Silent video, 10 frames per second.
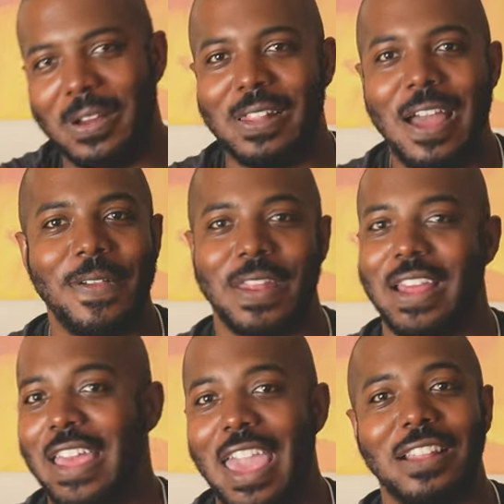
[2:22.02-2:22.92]
it all out and
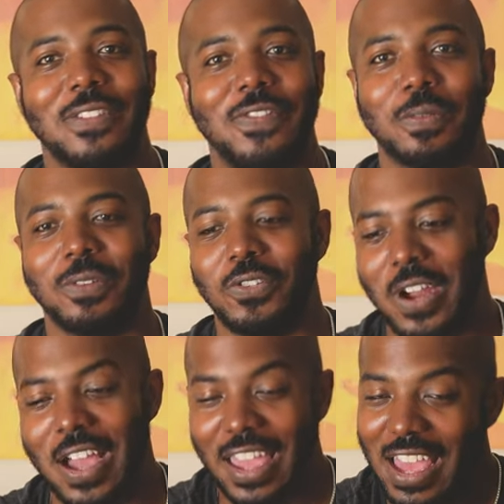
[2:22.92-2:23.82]
I hang the film to
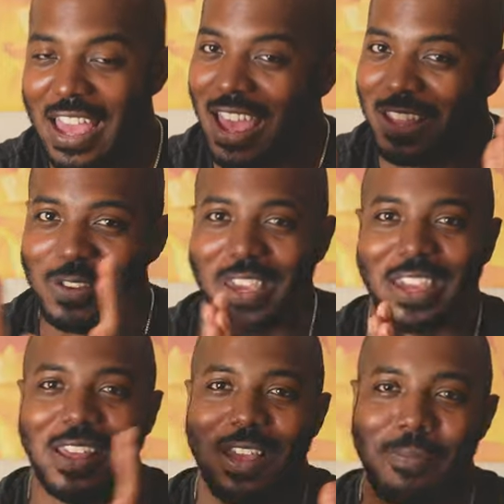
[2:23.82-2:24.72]
dry, and you
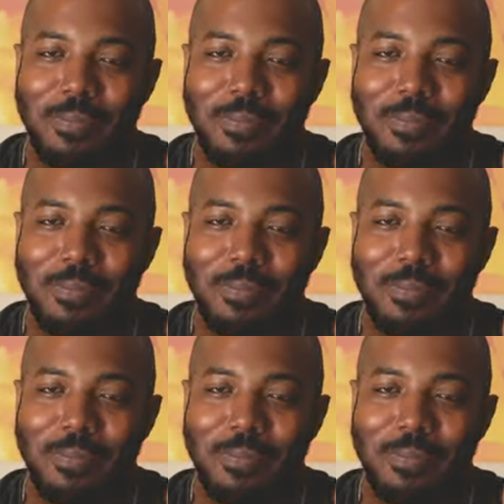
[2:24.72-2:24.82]
get